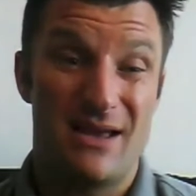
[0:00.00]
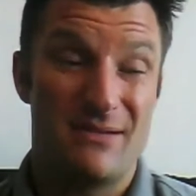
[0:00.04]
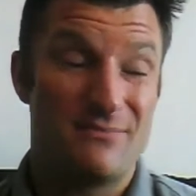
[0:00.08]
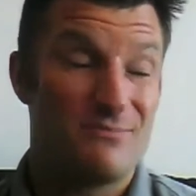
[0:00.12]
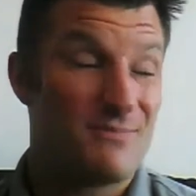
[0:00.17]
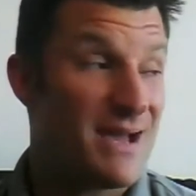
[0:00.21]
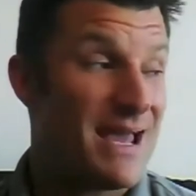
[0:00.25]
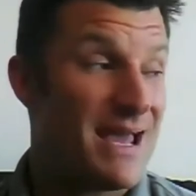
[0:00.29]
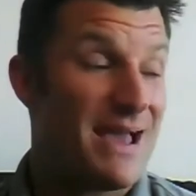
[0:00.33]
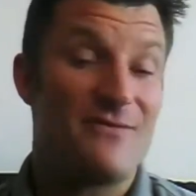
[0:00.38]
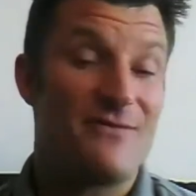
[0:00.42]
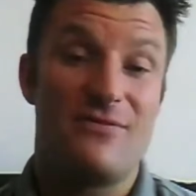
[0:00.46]

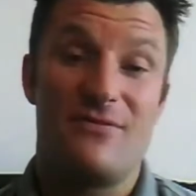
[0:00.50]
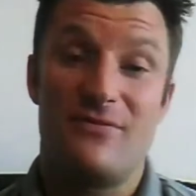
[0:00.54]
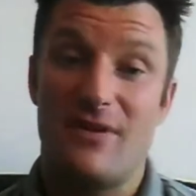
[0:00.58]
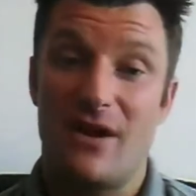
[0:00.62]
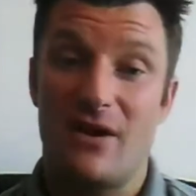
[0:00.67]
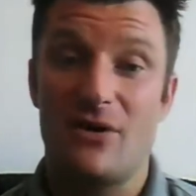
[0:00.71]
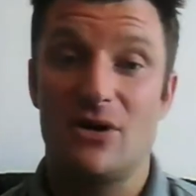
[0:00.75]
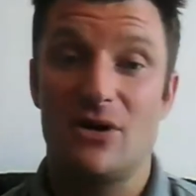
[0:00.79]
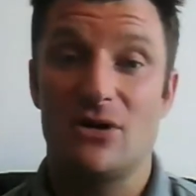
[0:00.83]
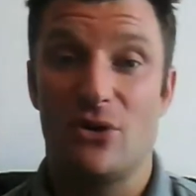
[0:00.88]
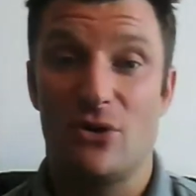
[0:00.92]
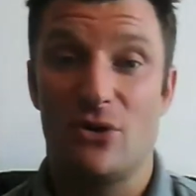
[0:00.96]
I have
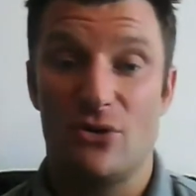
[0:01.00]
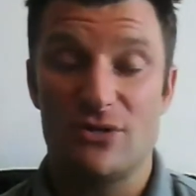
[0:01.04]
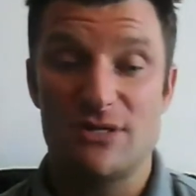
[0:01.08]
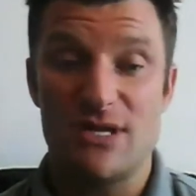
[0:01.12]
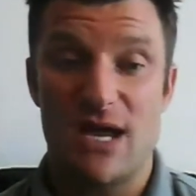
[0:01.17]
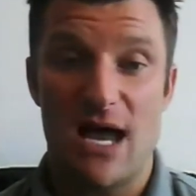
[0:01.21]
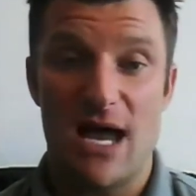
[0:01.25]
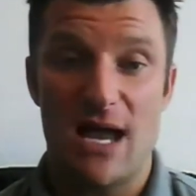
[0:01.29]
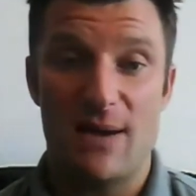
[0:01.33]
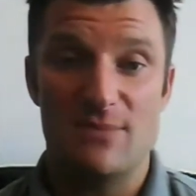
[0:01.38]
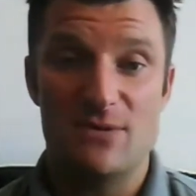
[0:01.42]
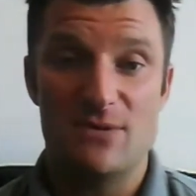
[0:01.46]
very little
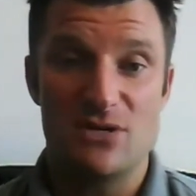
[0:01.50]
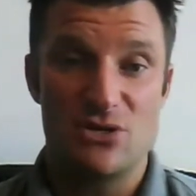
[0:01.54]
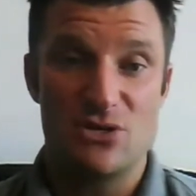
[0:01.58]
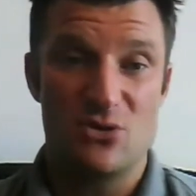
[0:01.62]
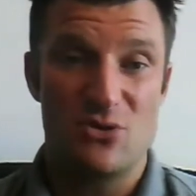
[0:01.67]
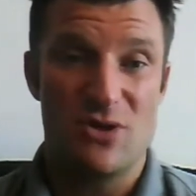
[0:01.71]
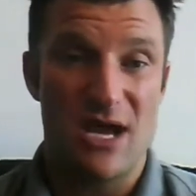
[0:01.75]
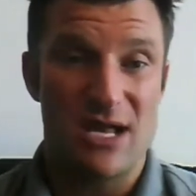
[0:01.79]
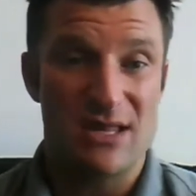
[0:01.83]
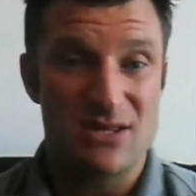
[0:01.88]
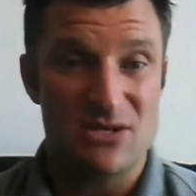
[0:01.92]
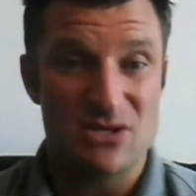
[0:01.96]
time to do
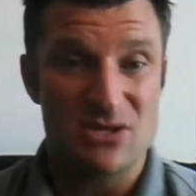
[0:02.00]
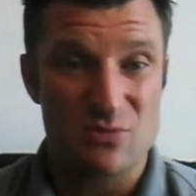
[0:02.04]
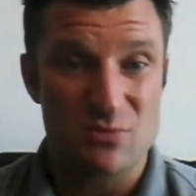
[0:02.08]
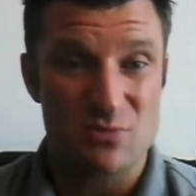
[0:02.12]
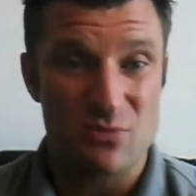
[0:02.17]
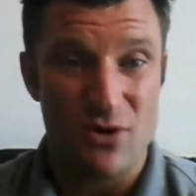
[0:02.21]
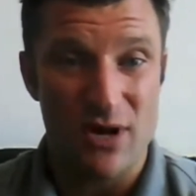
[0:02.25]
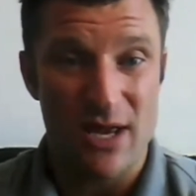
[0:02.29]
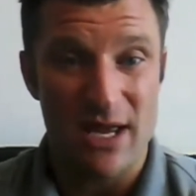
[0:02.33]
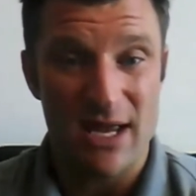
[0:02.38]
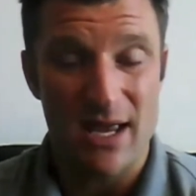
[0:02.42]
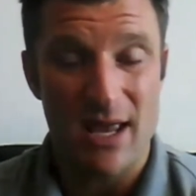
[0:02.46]
that this
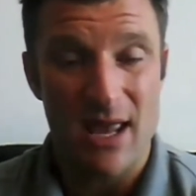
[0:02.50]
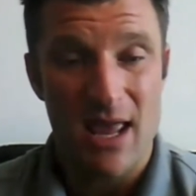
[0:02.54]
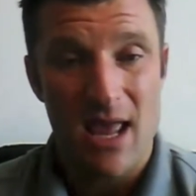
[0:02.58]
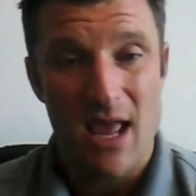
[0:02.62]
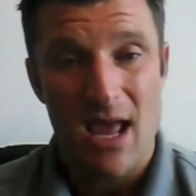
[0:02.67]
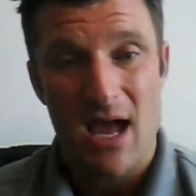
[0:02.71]
spring.